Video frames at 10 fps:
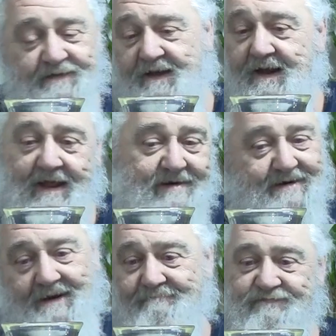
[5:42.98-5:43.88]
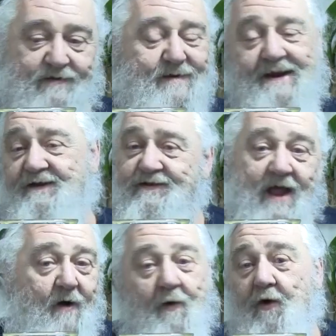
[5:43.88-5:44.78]
Yeah, I, to me, it's
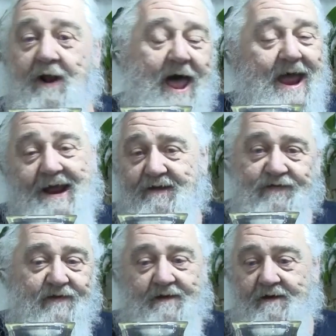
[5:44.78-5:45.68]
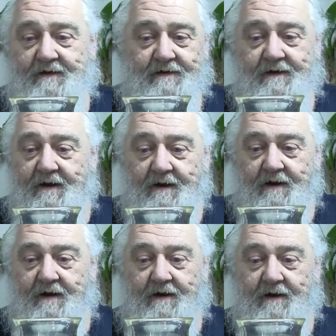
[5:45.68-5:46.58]
not world class uh, or,
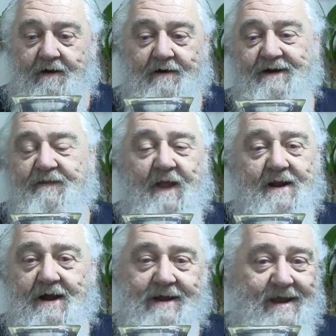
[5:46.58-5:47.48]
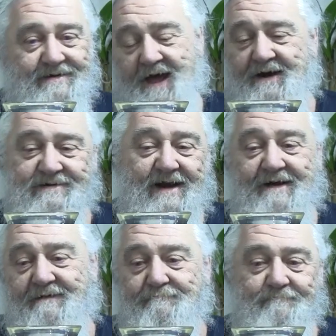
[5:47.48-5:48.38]
or, or anything like that. Not a
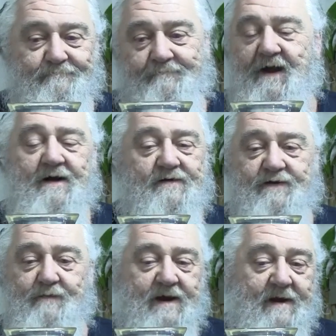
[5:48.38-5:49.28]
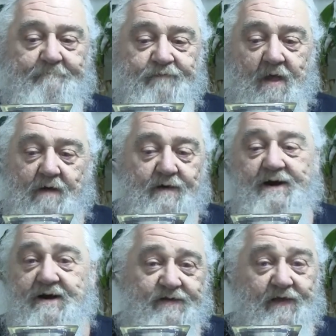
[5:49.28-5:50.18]
10 beer to me, but
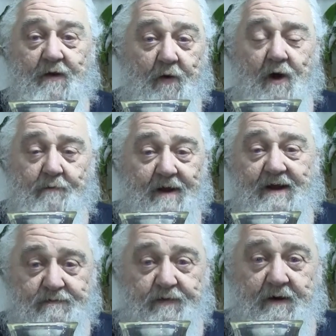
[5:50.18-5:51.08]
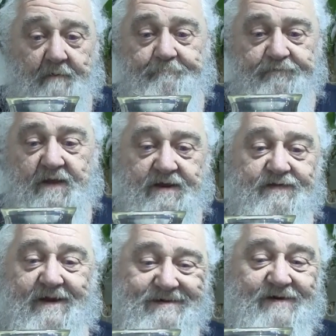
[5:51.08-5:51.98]
it is a well-made beer. It
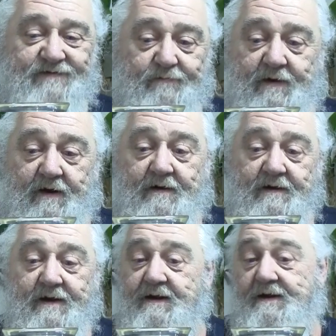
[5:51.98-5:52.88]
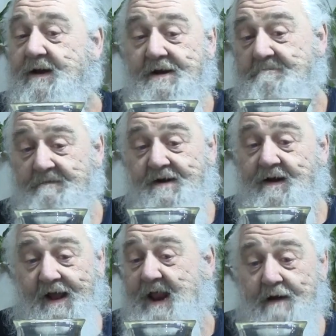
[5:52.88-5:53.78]
is a decent beer, and
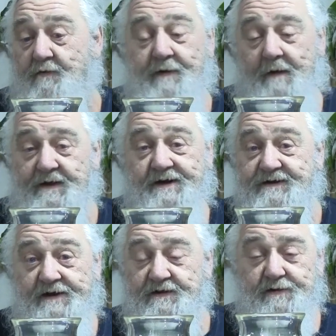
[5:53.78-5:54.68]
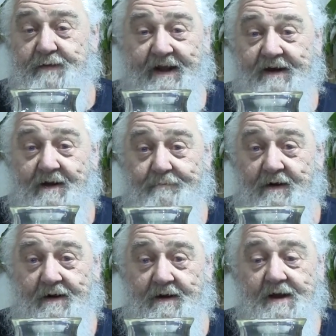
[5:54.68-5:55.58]
and I will probably continue to pick it up. Uh,
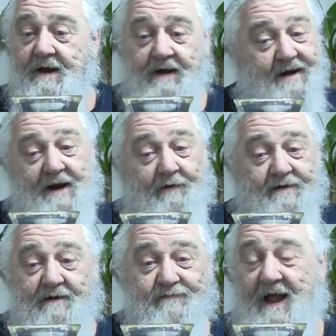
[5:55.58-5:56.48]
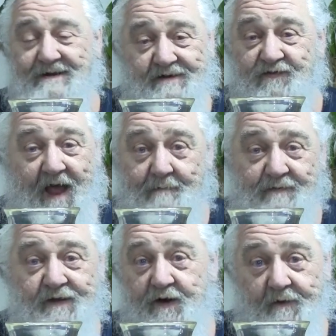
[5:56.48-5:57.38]
and it only comes out this time
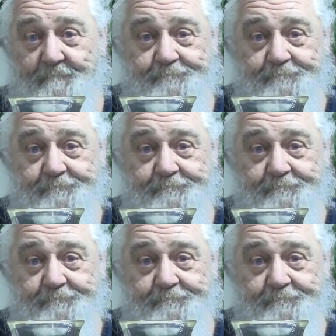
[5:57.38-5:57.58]
of the year.